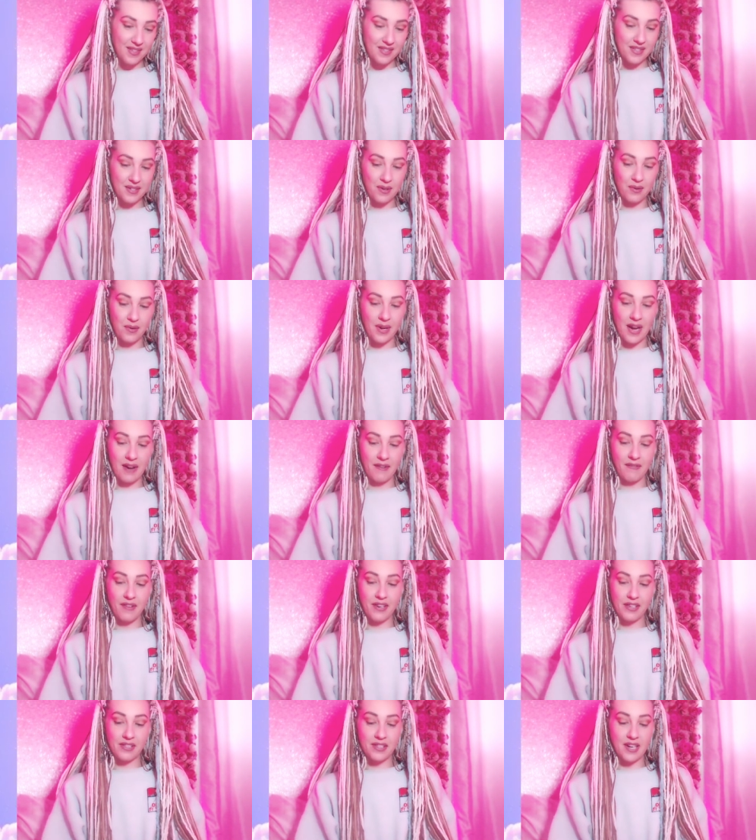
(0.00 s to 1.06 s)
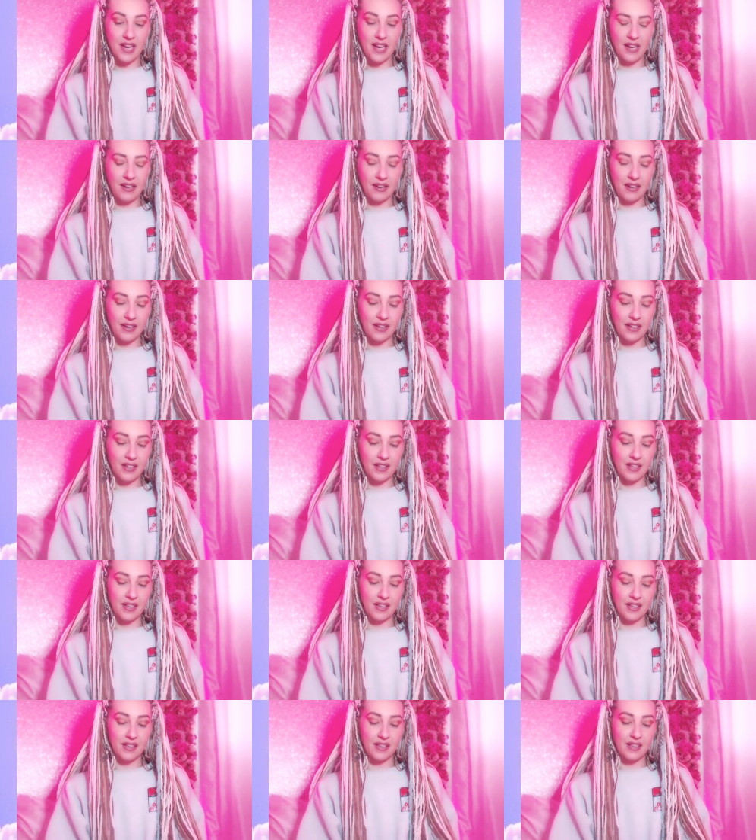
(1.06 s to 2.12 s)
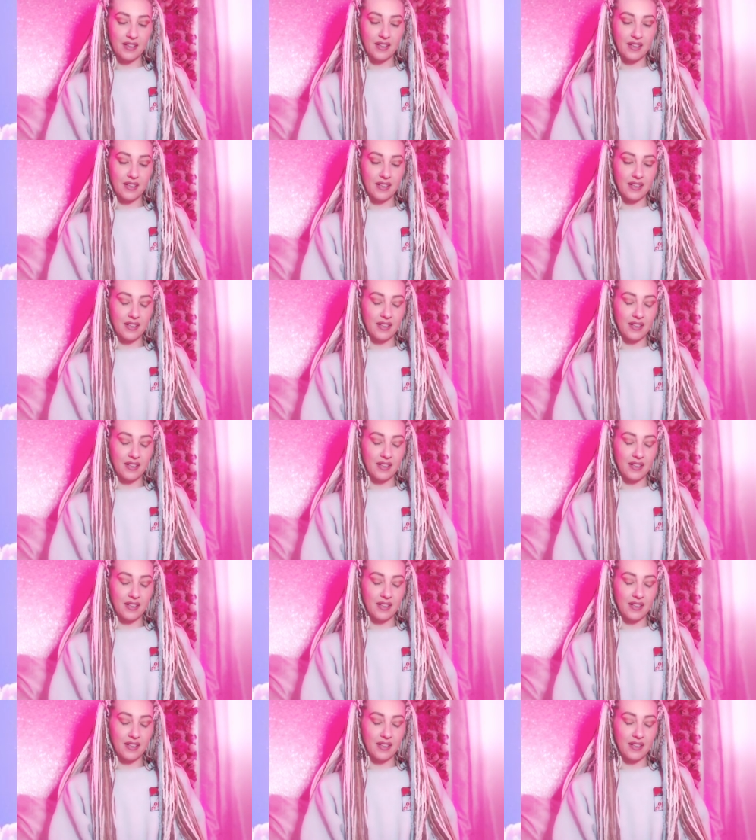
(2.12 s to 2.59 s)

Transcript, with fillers: see what we have for you today.